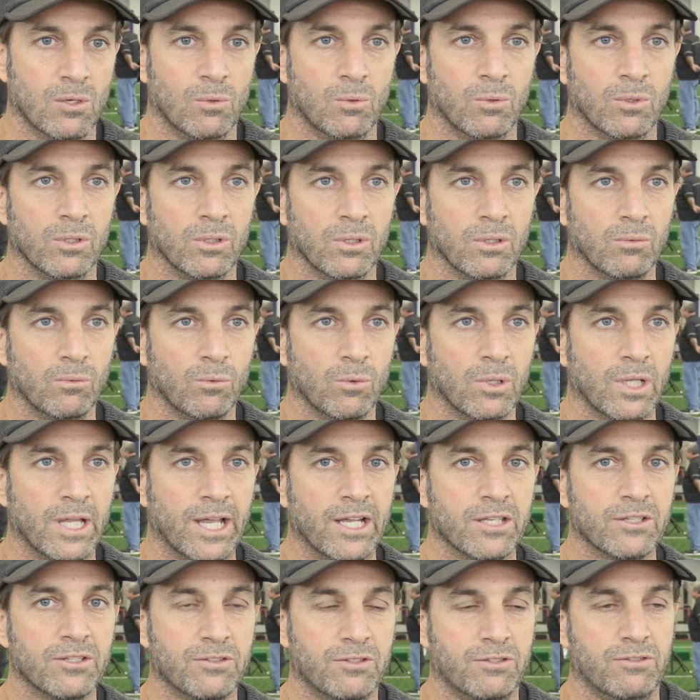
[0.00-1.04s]
Well, well,
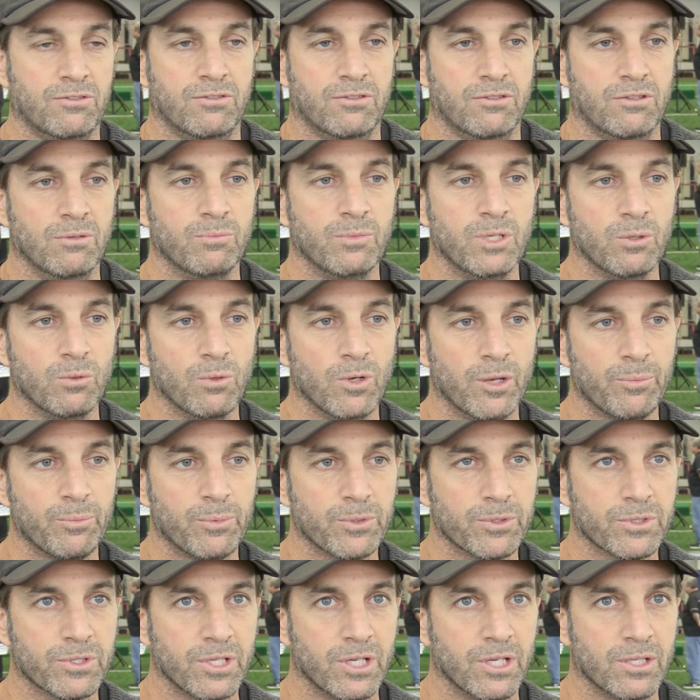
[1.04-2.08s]
Lantz to me
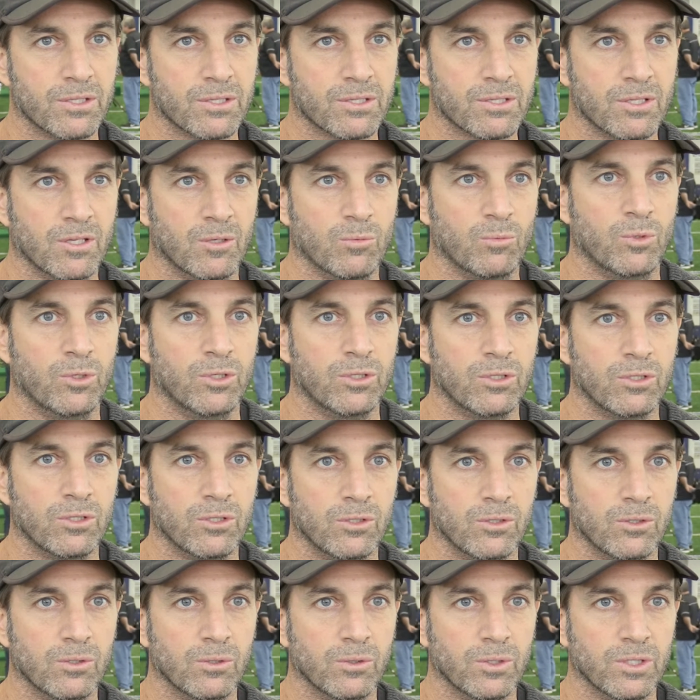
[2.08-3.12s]
represents someone
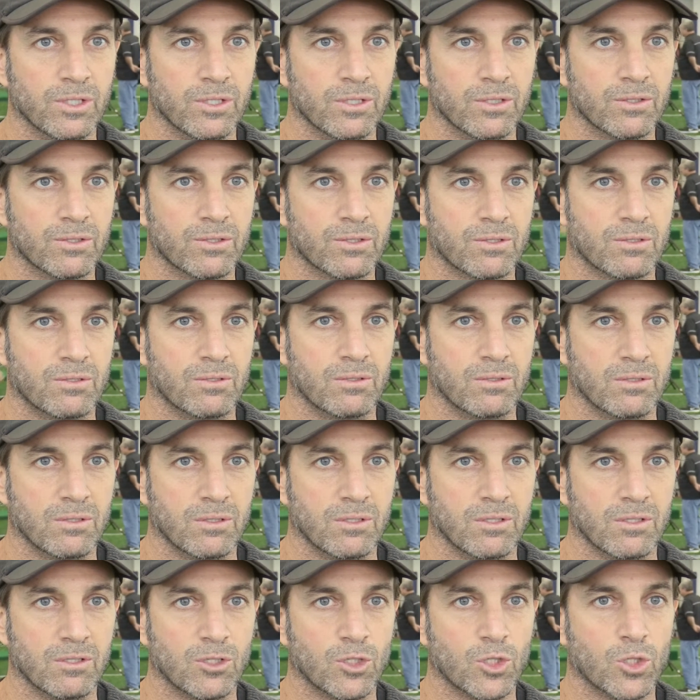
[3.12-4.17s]
who is
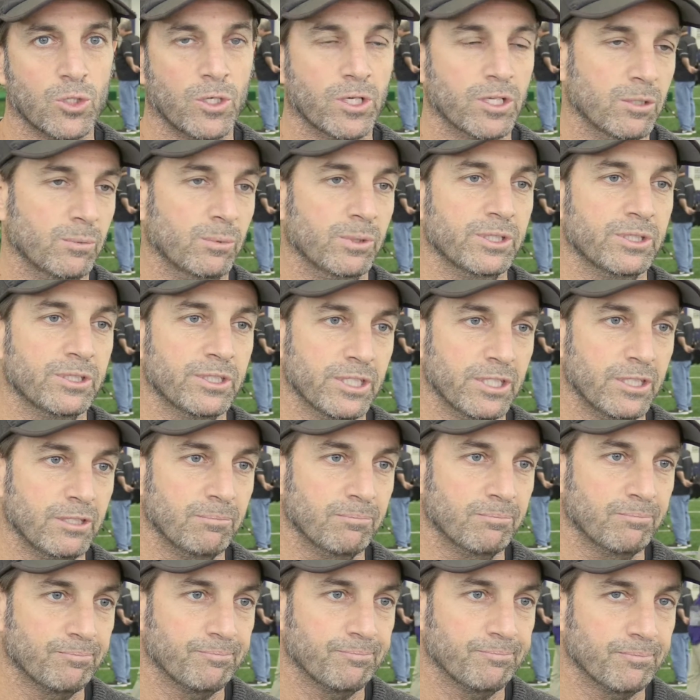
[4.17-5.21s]
incredibly deep,
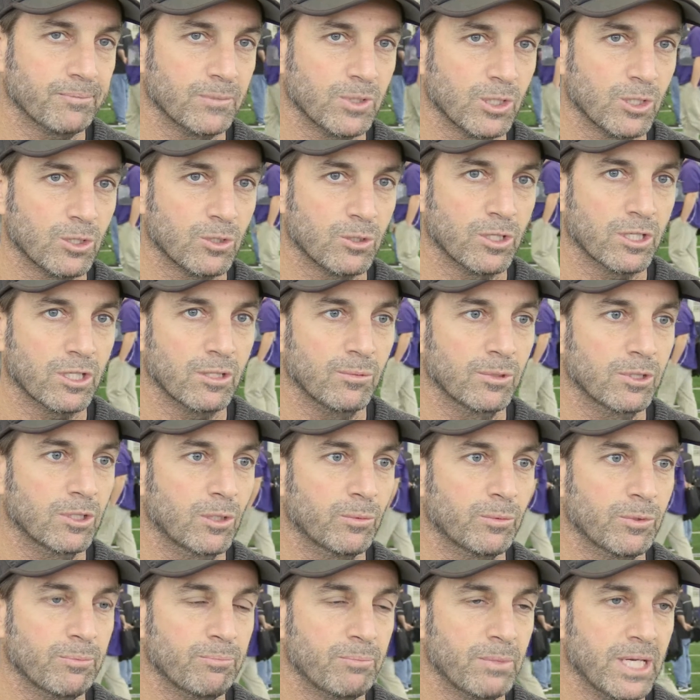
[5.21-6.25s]
incredibly
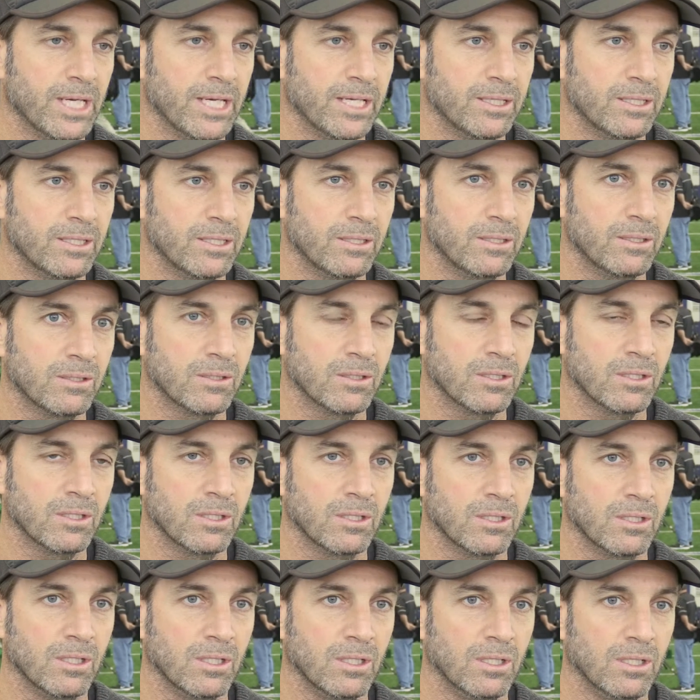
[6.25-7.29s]
open-minded.
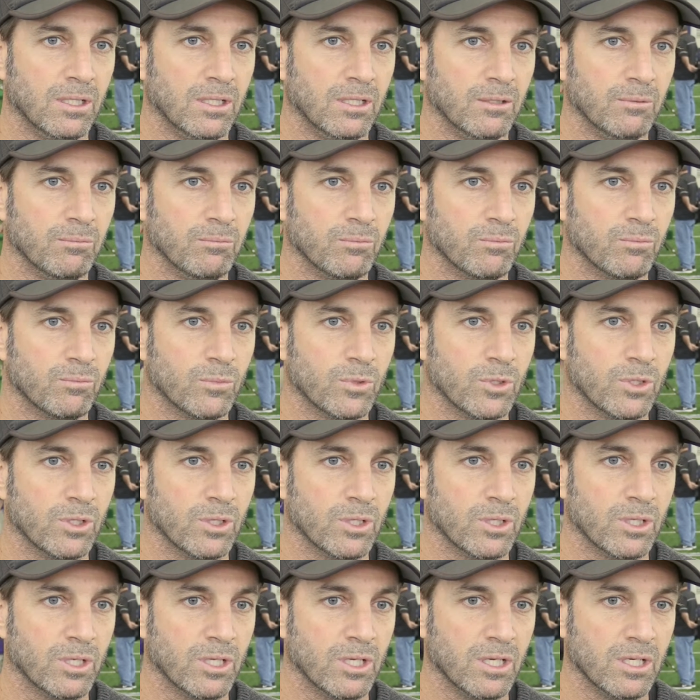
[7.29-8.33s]
Um,
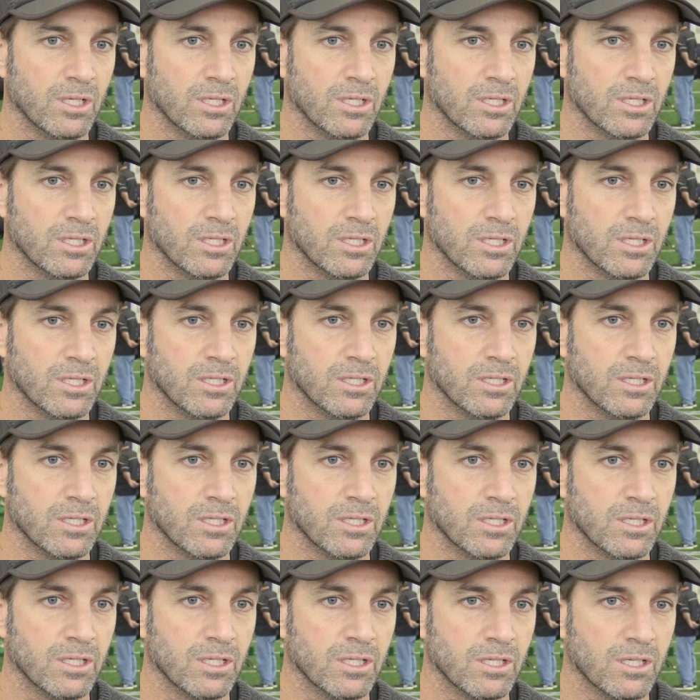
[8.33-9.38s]
he, he,
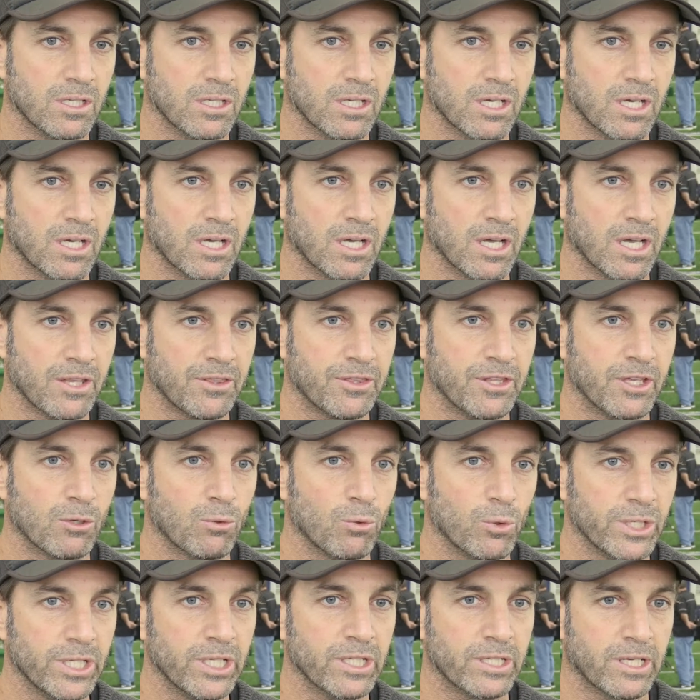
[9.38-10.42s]
I think
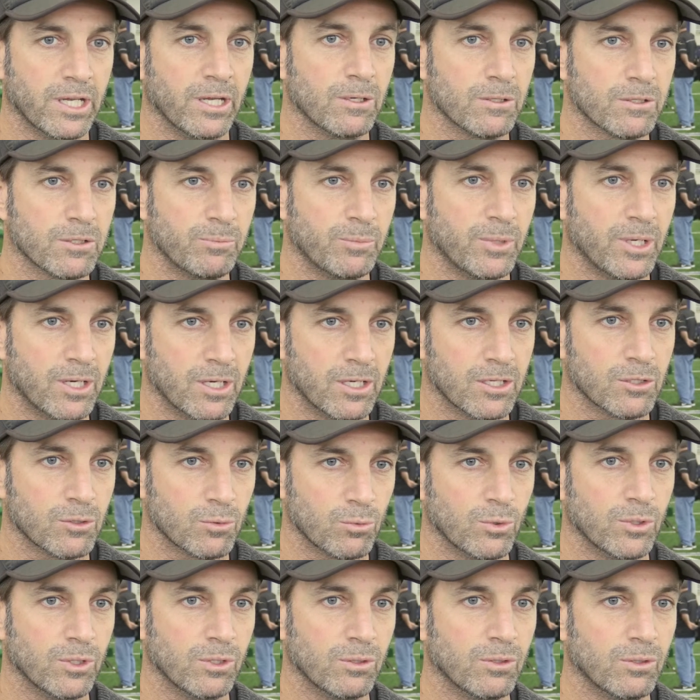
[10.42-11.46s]
what he cares about is
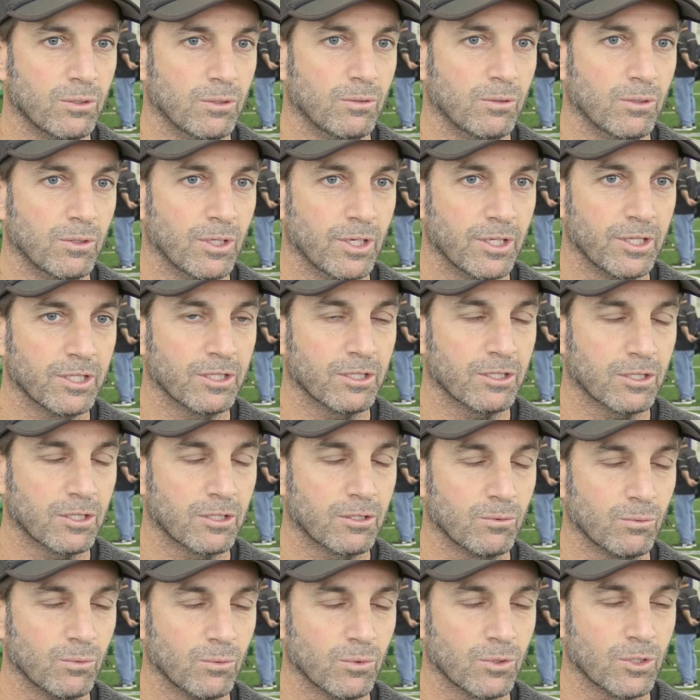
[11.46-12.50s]
what I think
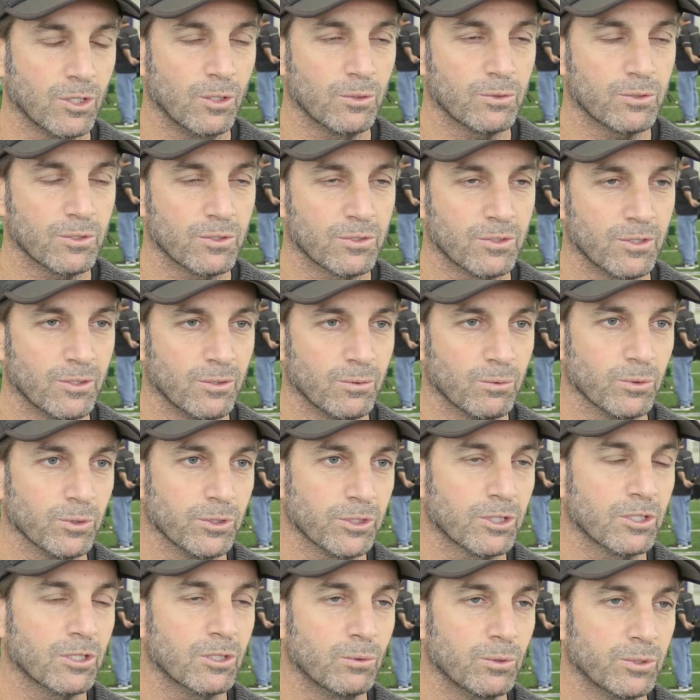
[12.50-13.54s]
coaches that are
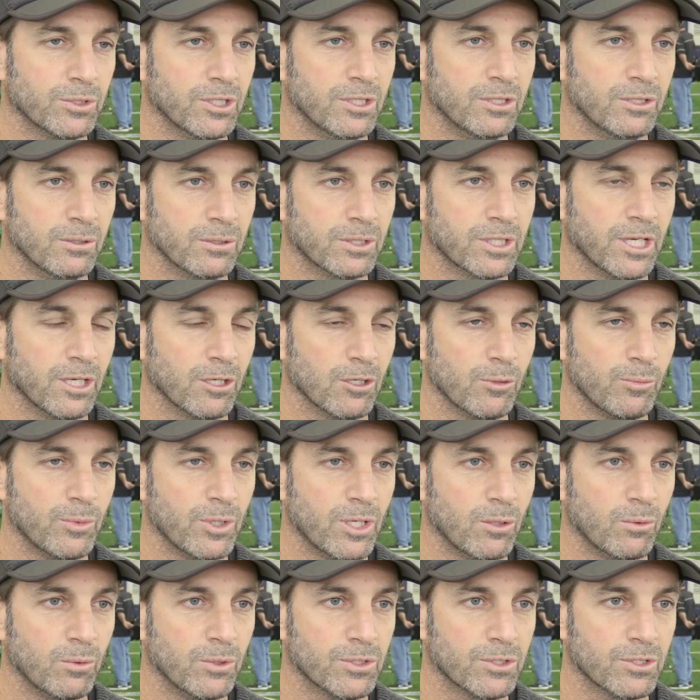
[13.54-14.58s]
really good at what they do care
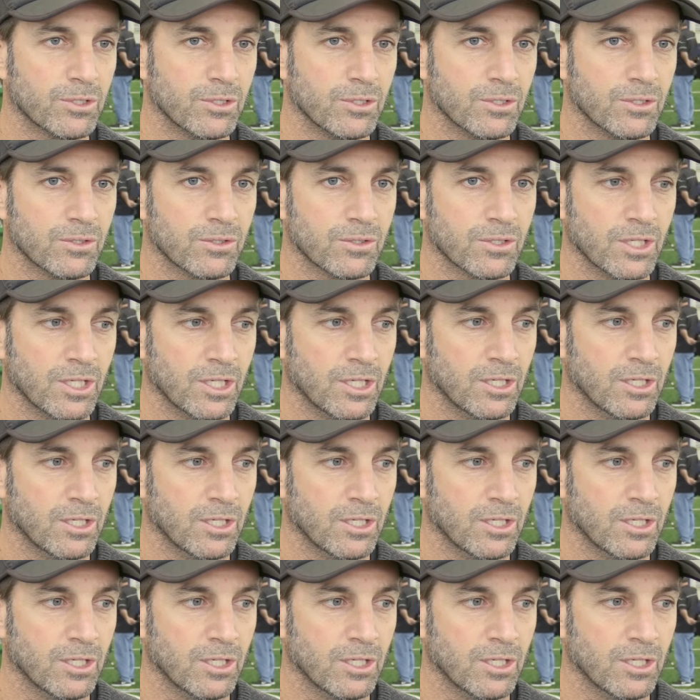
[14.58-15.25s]
about, which is